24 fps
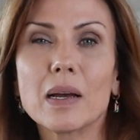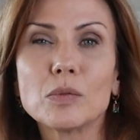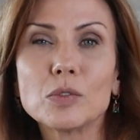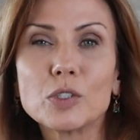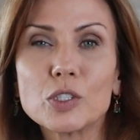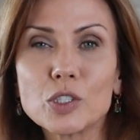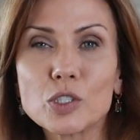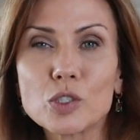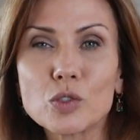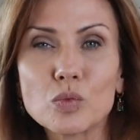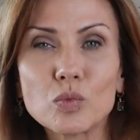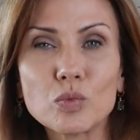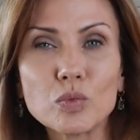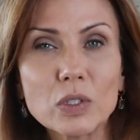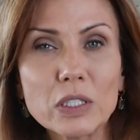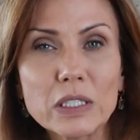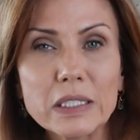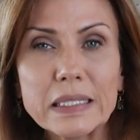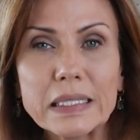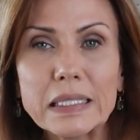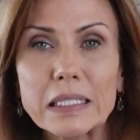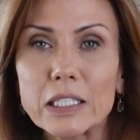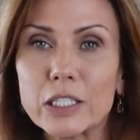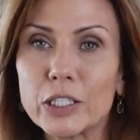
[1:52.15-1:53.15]
I was just
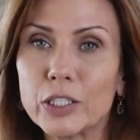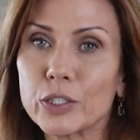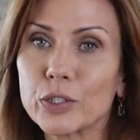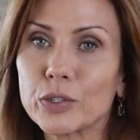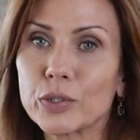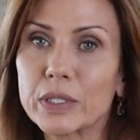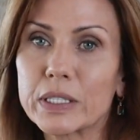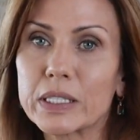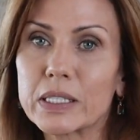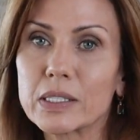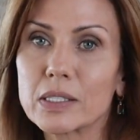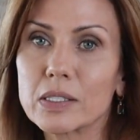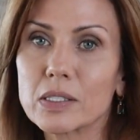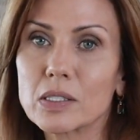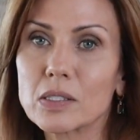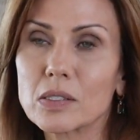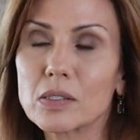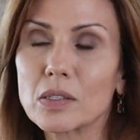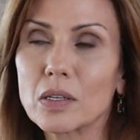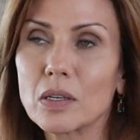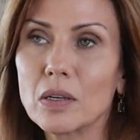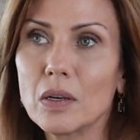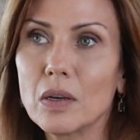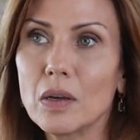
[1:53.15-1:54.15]
really
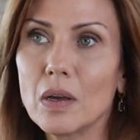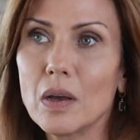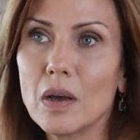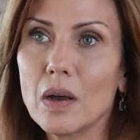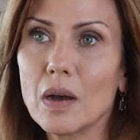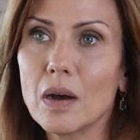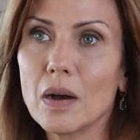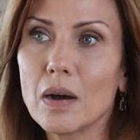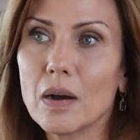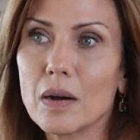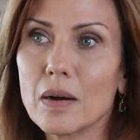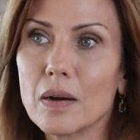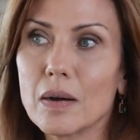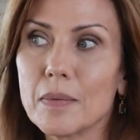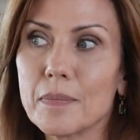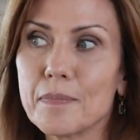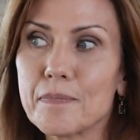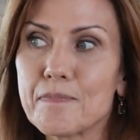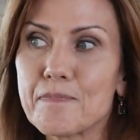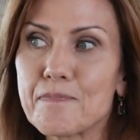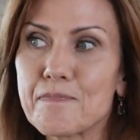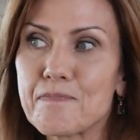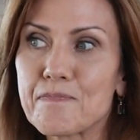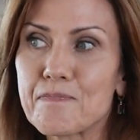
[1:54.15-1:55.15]
curious
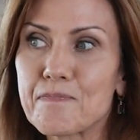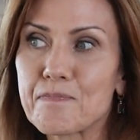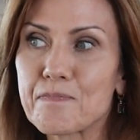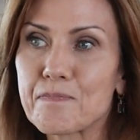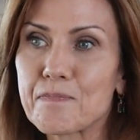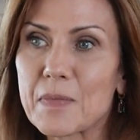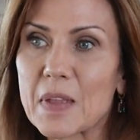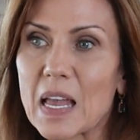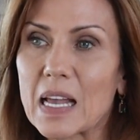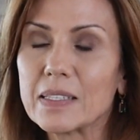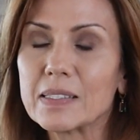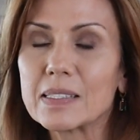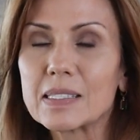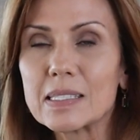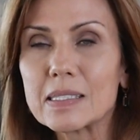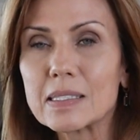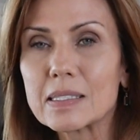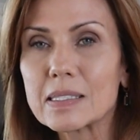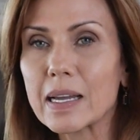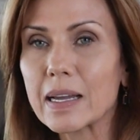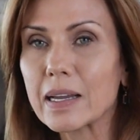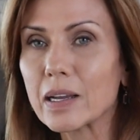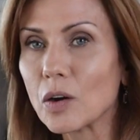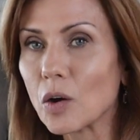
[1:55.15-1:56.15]
um, and
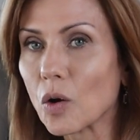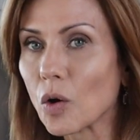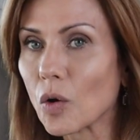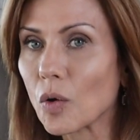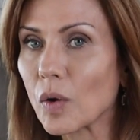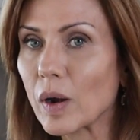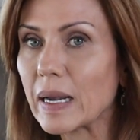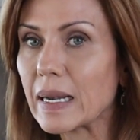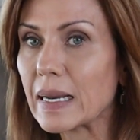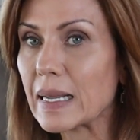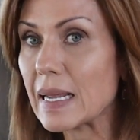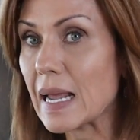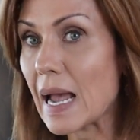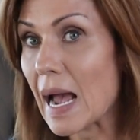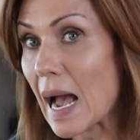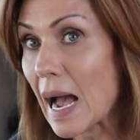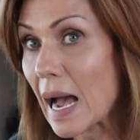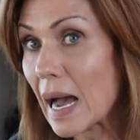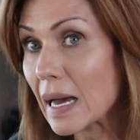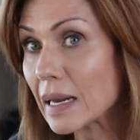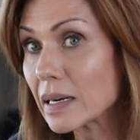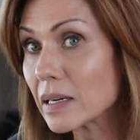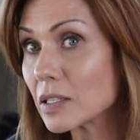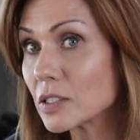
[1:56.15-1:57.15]
since I already
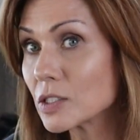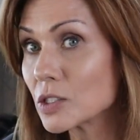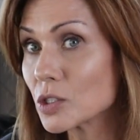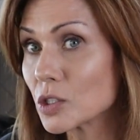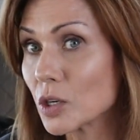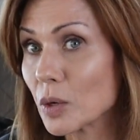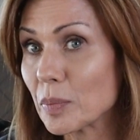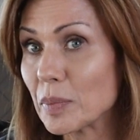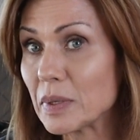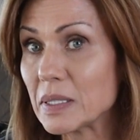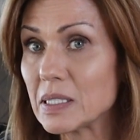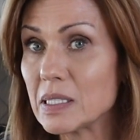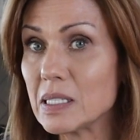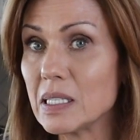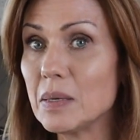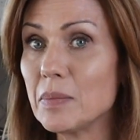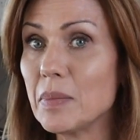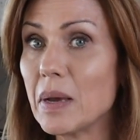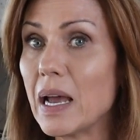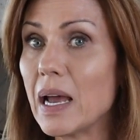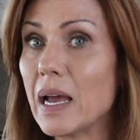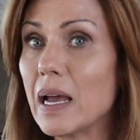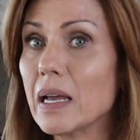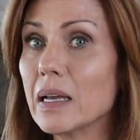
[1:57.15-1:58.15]
had a serpentine
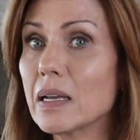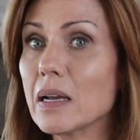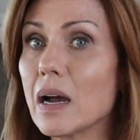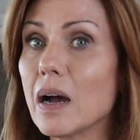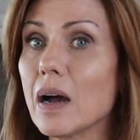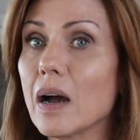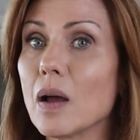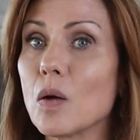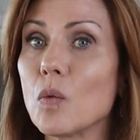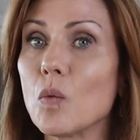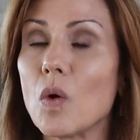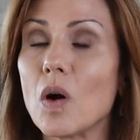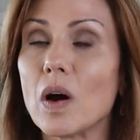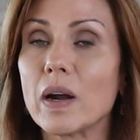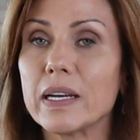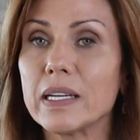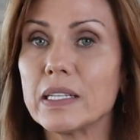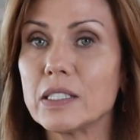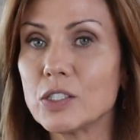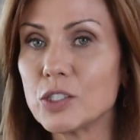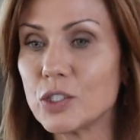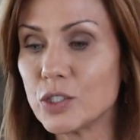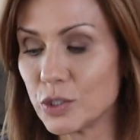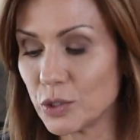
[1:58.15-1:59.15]
bag, I
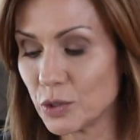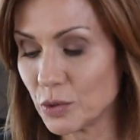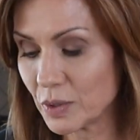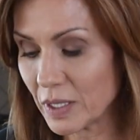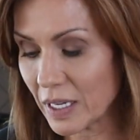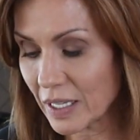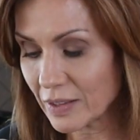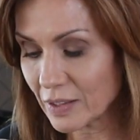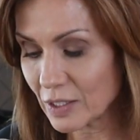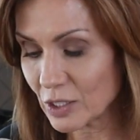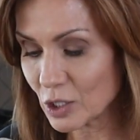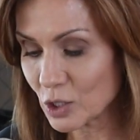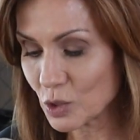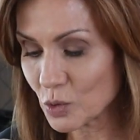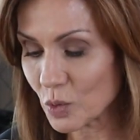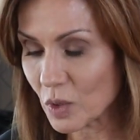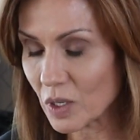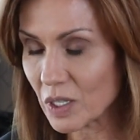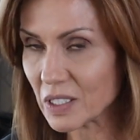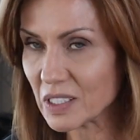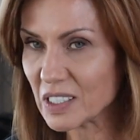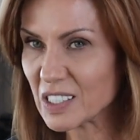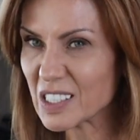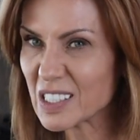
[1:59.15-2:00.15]
wanted to get this
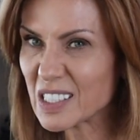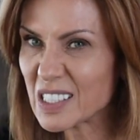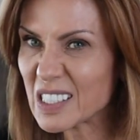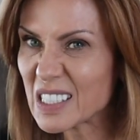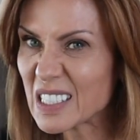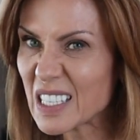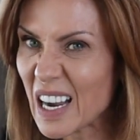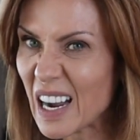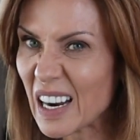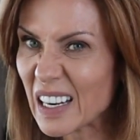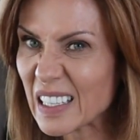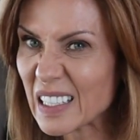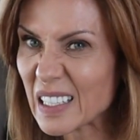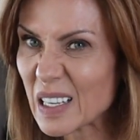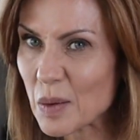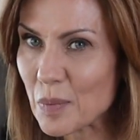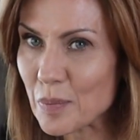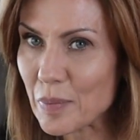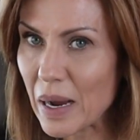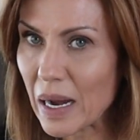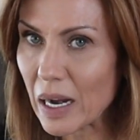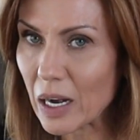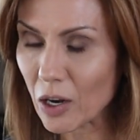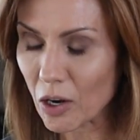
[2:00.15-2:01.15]
one just to kind of
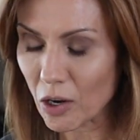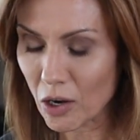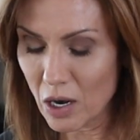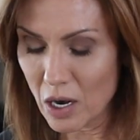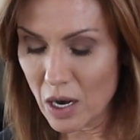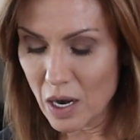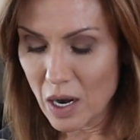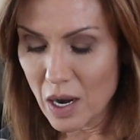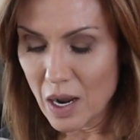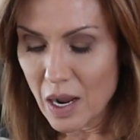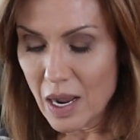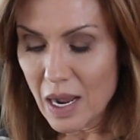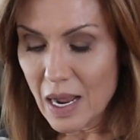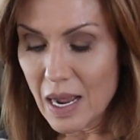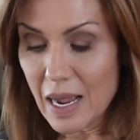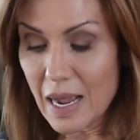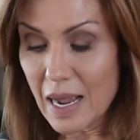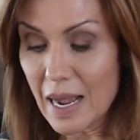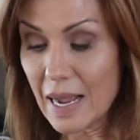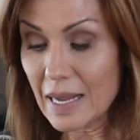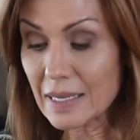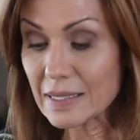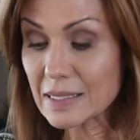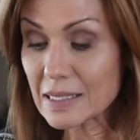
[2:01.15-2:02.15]
compare
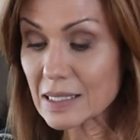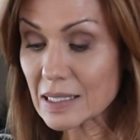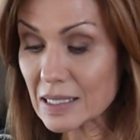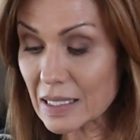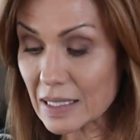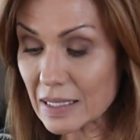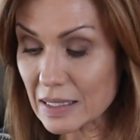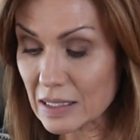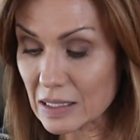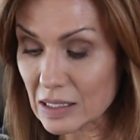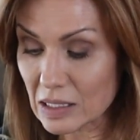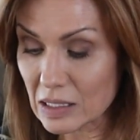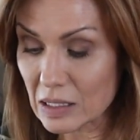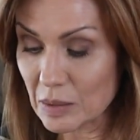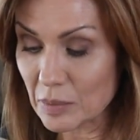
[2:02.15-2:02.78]
and see the